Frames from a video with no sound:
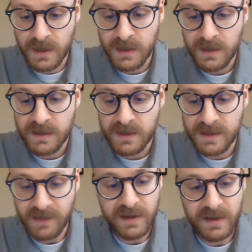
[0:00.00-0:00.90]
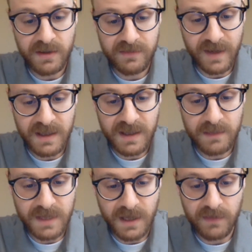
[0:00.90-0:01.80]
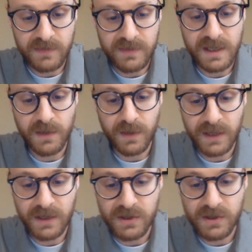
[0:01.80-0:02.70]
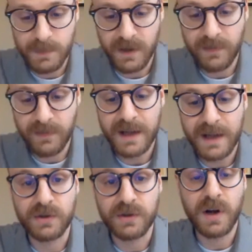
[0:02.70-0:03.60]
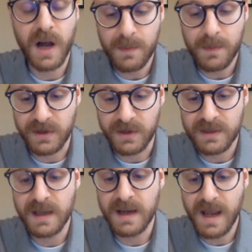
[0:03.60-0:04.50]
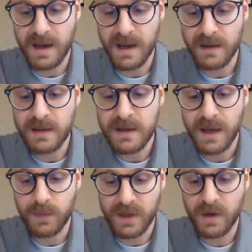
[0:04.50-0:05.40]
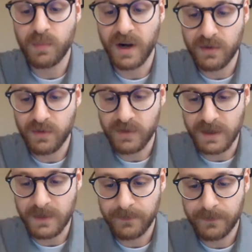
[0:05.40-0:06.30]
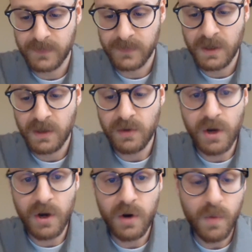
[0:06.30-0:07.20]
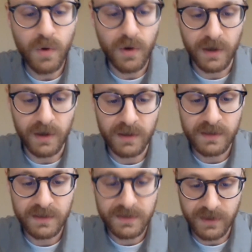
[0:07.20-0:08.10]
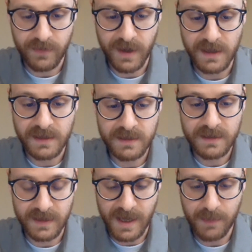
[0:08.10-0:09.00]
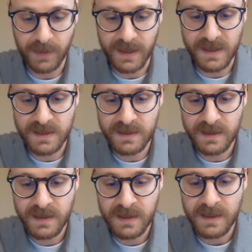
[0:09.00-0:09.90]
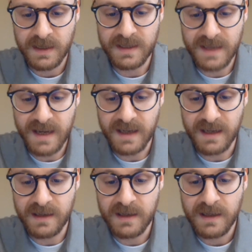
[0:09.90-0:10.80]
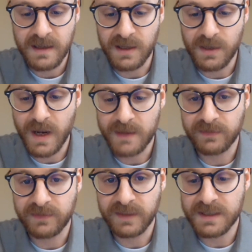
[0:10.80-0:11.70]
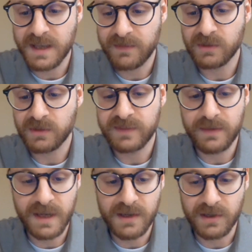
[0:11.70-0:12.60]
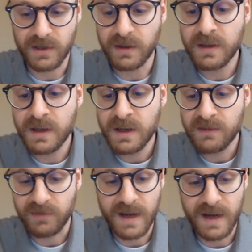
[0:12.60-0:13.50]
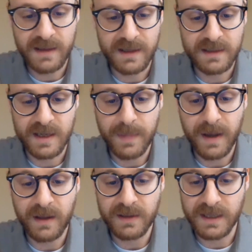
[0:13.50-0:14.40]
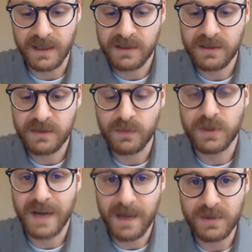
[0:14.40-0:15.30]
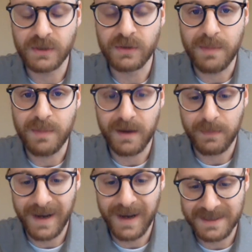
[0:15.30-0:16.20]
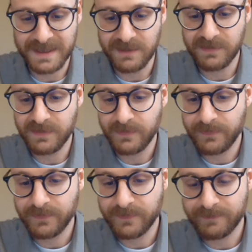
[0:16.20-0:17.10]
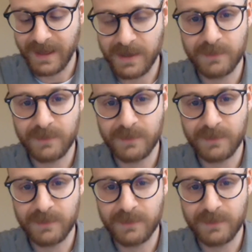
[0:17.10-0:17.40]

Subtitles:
self and other find themselves in a relationship of natural commerce and aid and without priority. No more, Sartre writes in that place, is needed in the way of a philosophical foundation for an ethics and a politics which are absolutely positive. Thank you.